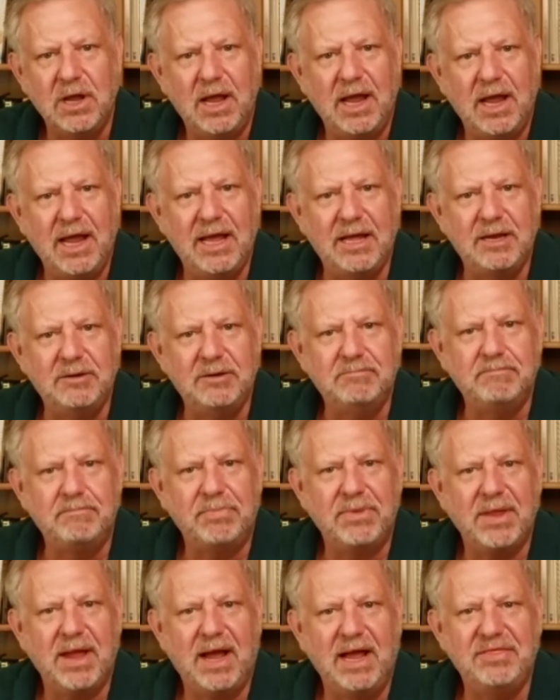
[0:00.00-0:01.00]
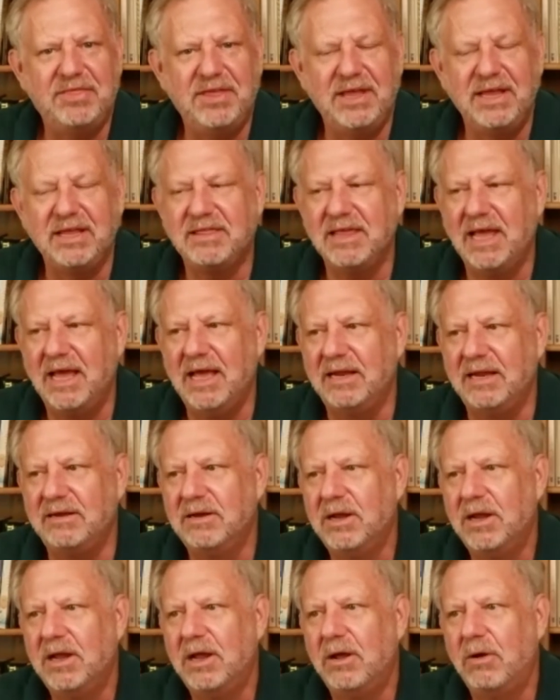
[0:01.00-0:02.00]
And I think that
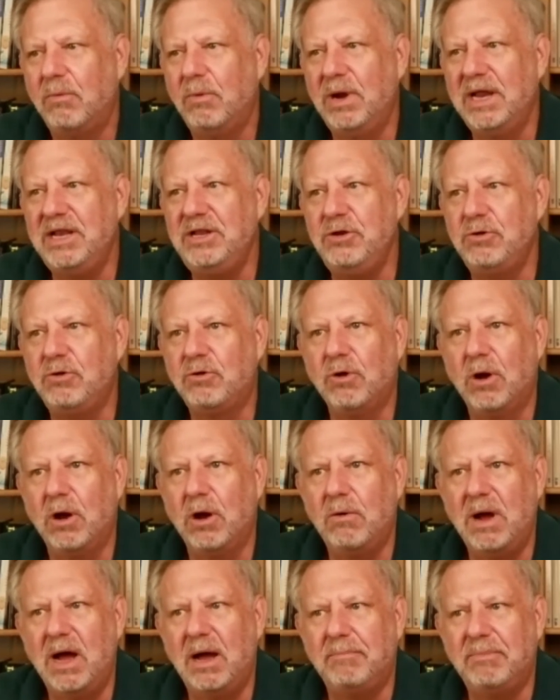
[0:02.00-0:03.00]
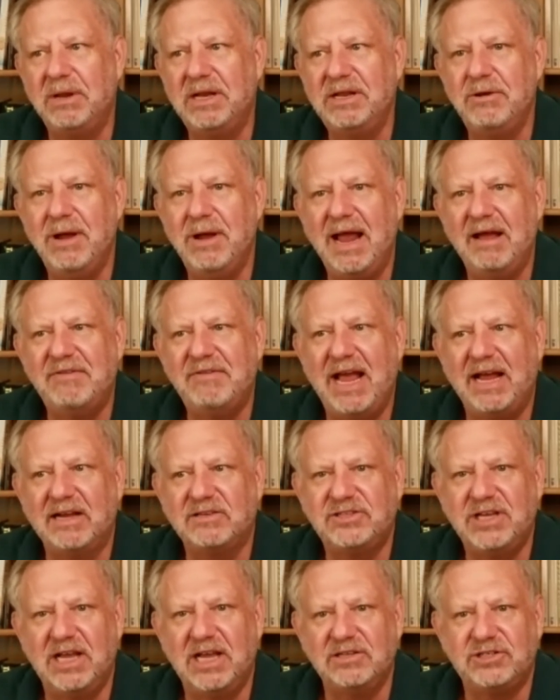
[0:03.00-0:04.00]
when you grow up and you have
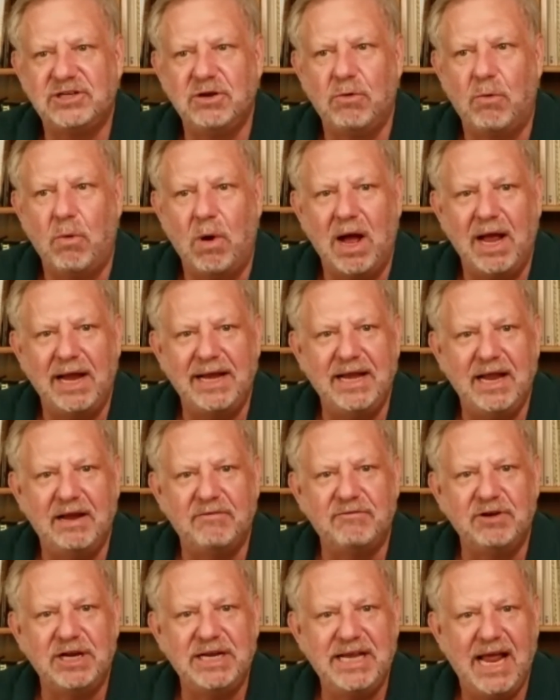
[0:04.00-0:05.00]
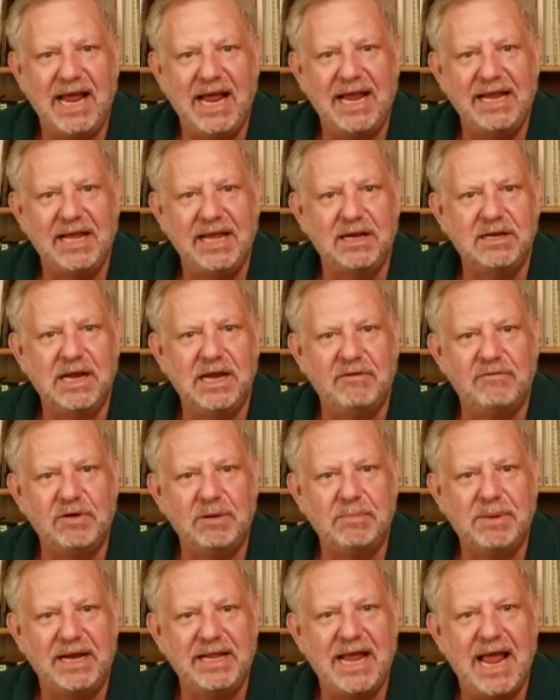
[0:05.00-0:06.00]
access to wine every day and
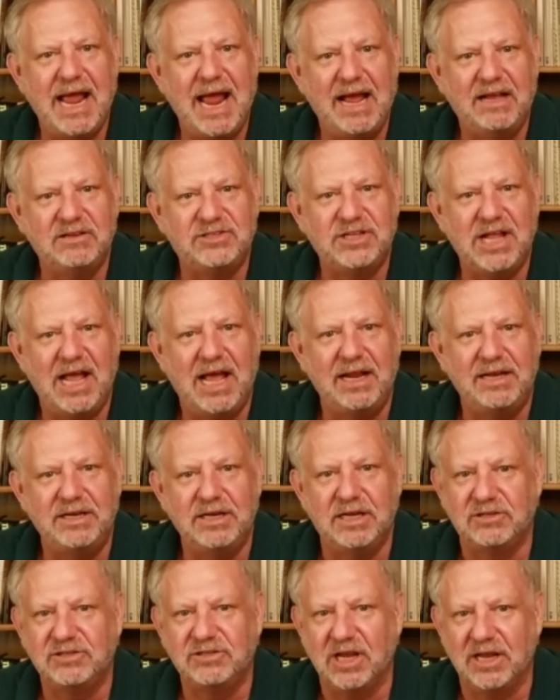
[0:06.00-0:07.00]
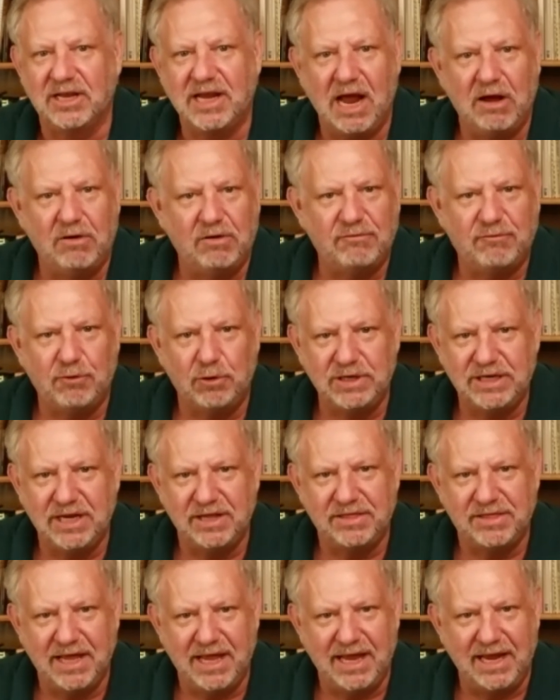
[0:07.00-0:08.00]
everybody has that and it's a California
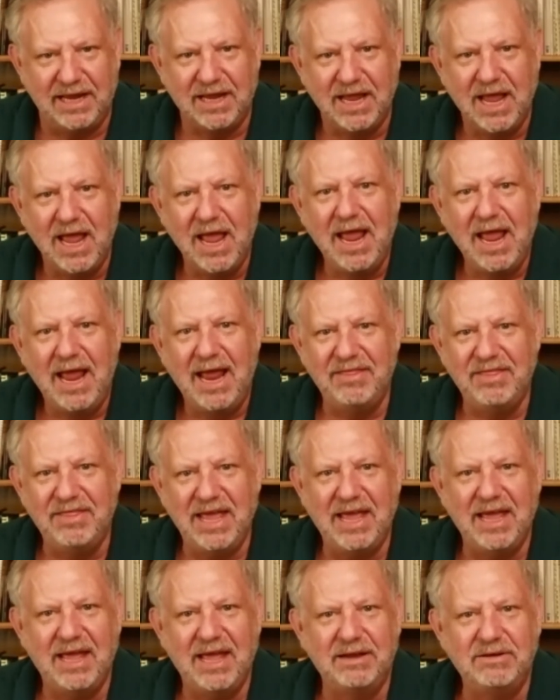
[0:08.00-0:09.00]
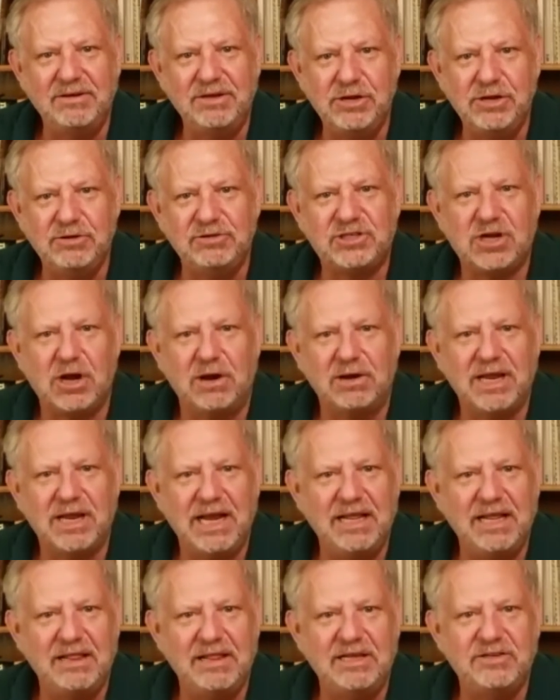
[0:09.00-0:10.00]
thing, and then you start
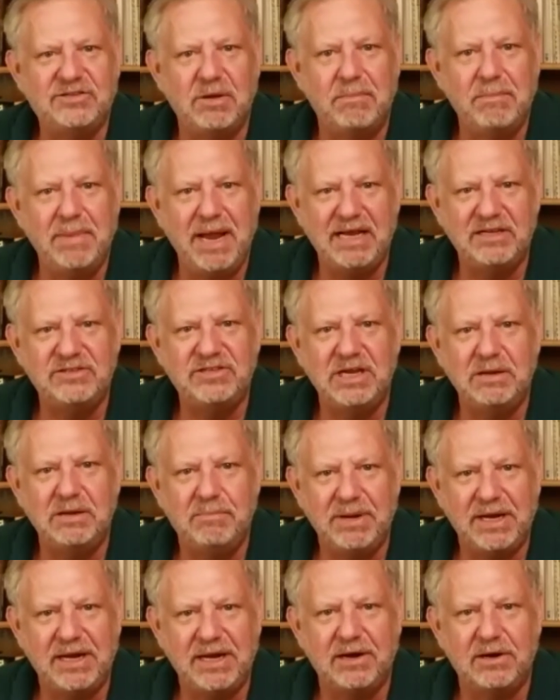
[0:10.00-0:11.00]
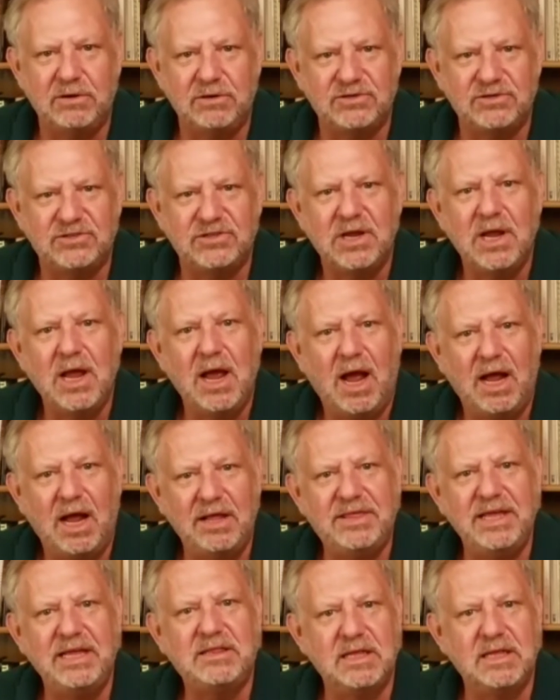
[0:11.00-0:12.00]
getting these amazing beers, I
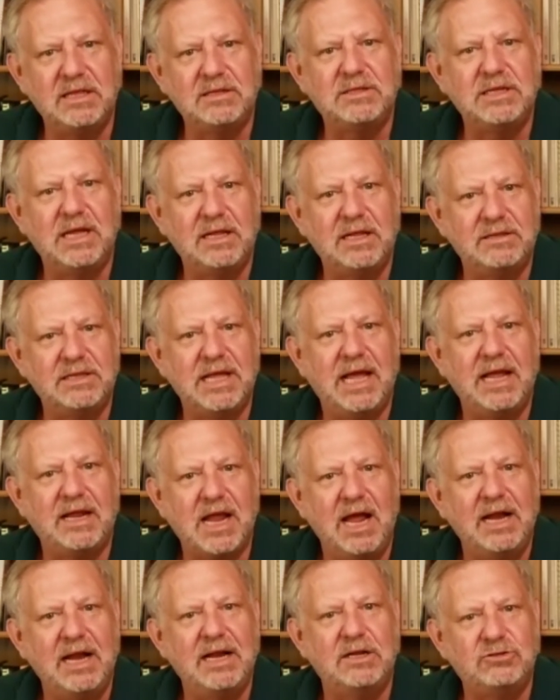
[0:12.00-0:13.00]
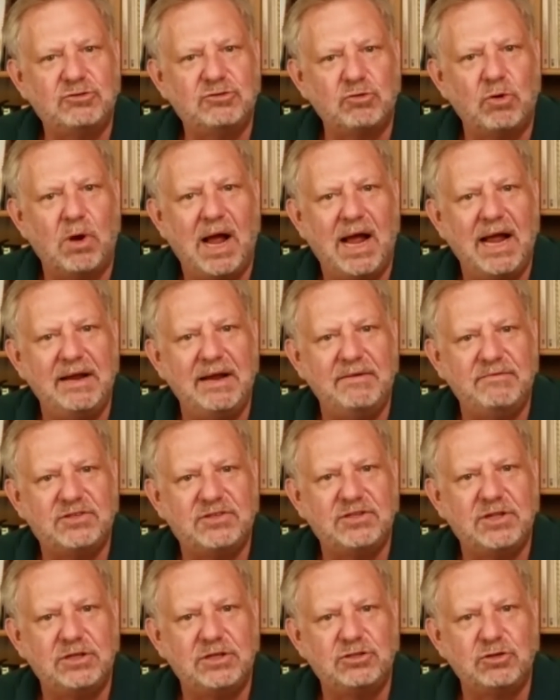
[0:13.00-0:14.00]
think that kind of drives
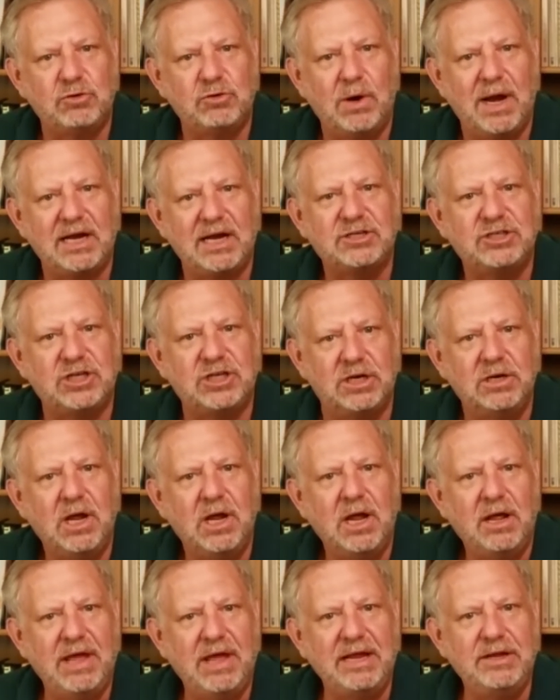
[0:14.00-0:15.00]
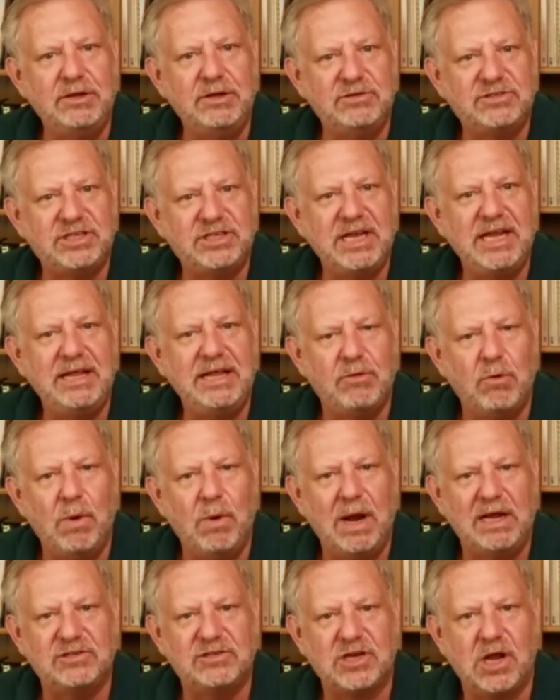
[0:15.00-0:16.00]
the direction that you see the
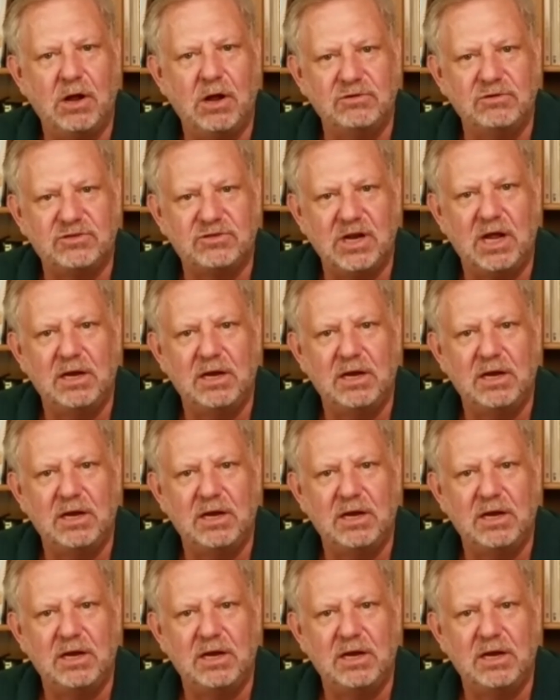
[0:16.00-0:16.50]
West Coast